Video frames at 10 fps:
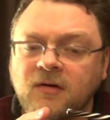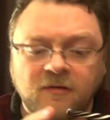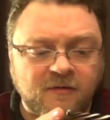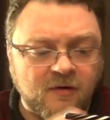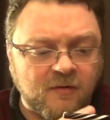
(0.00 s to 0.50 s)

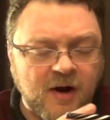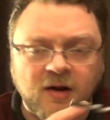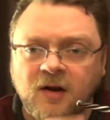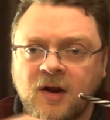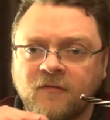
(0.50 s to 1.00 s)

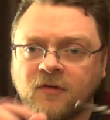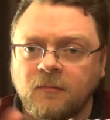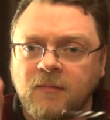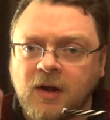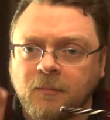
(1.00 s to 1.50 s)
Disintegrated enough
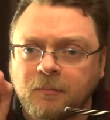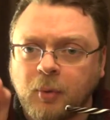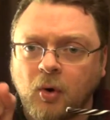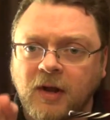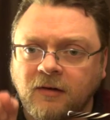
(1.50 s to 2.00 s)
to make a
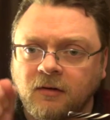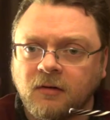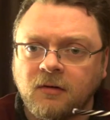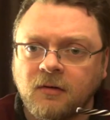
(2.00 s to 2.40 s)
point and...